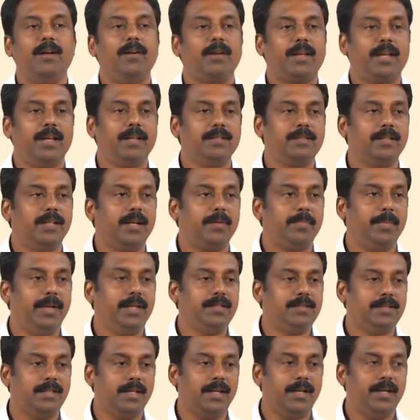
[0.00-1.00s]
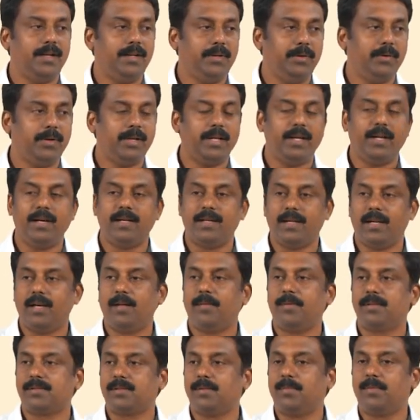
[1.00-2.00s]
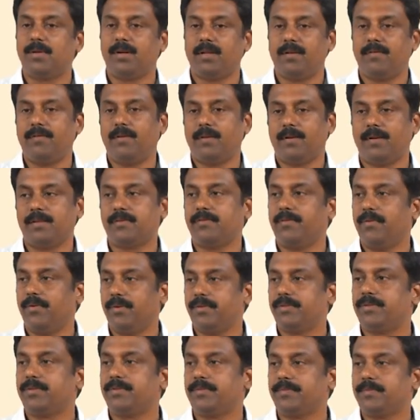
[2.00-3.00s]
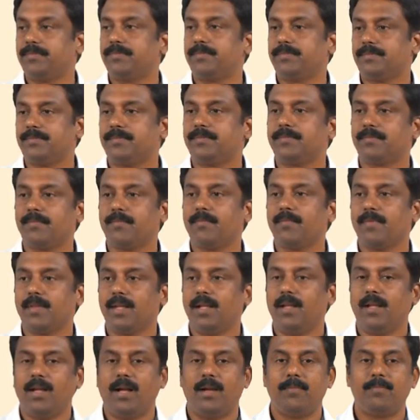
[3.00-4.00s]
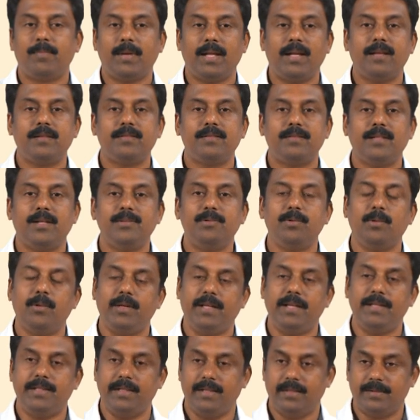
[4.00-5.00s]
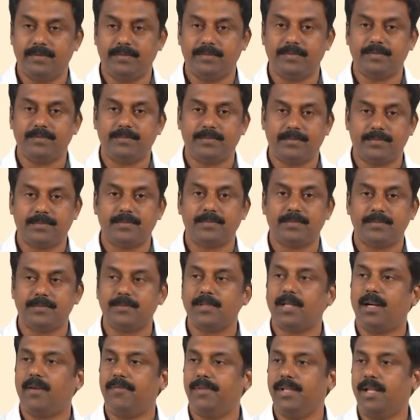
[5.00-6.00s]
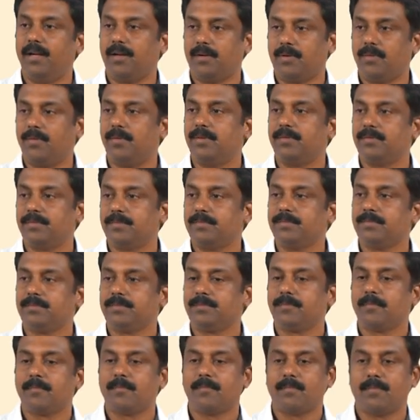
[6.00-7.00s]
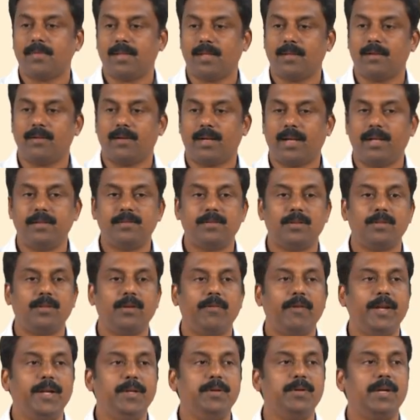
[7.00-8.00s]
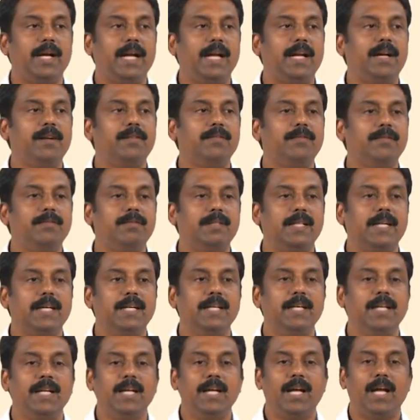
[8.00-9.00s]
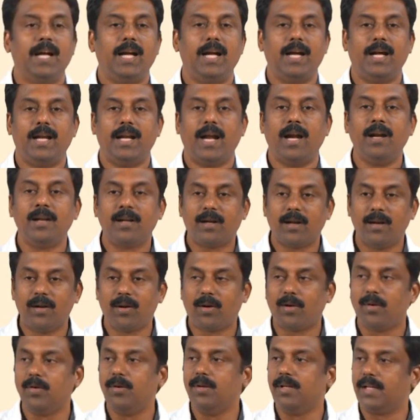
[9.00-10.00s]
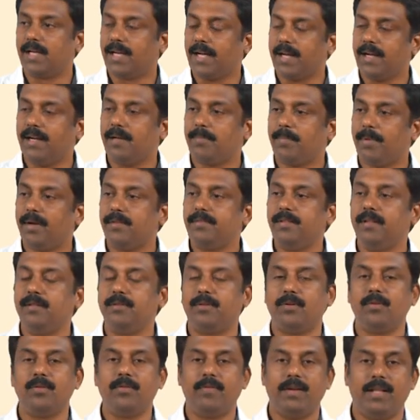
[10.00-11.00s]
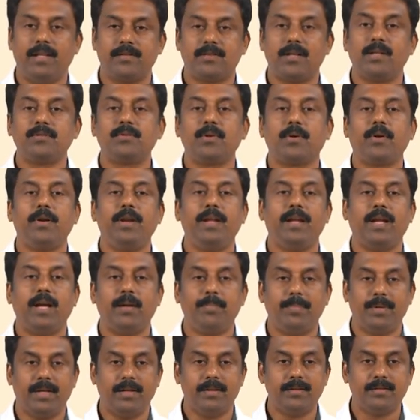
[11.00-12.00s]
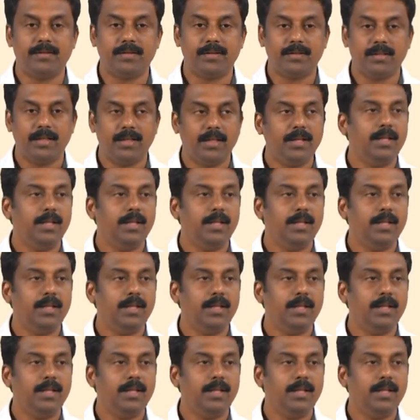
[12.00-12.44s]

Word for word: Okay. So, that means that you create an enormous amount of Lorentz force plus a joule heating of the electrode. Okay. So, the when you have uh, uh, uncontrolled current passing through when the short circuiting happens,